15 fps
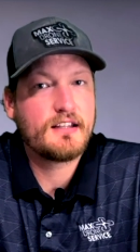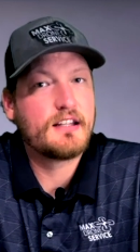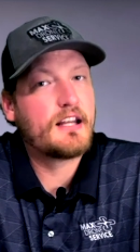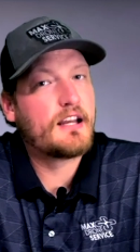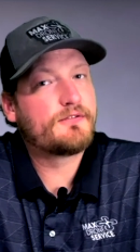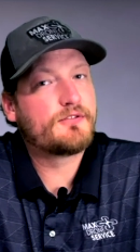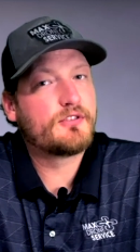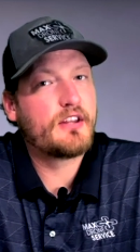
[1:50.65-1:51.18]
and
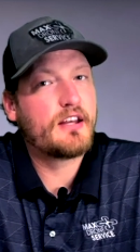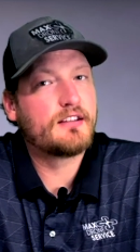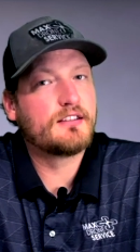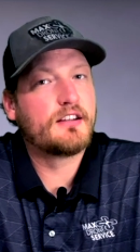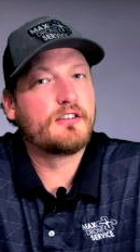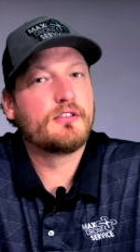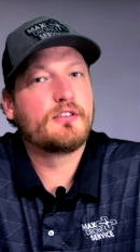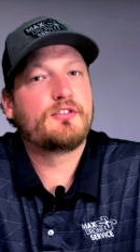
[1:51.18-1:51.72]
after that
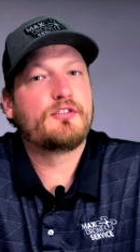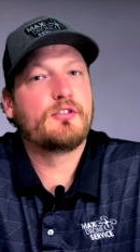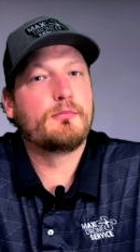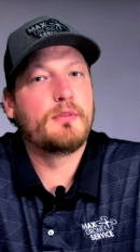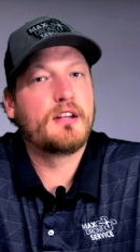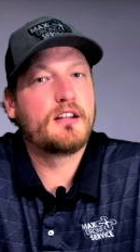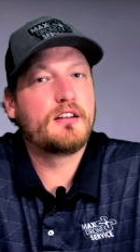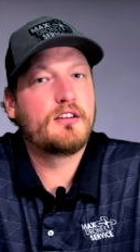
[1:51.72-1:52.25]
letter is
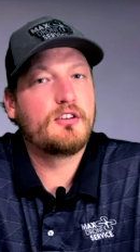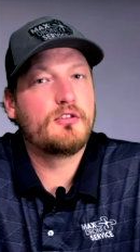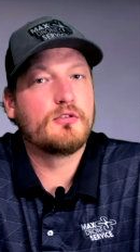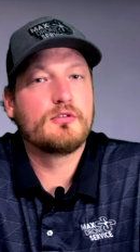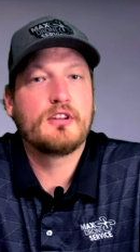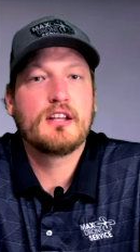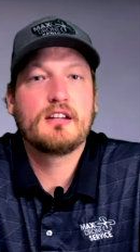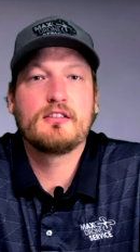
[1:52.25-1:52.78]
submitted, you'll
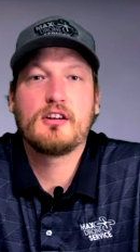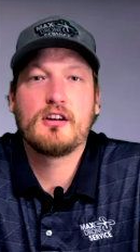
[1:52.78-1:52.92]
get in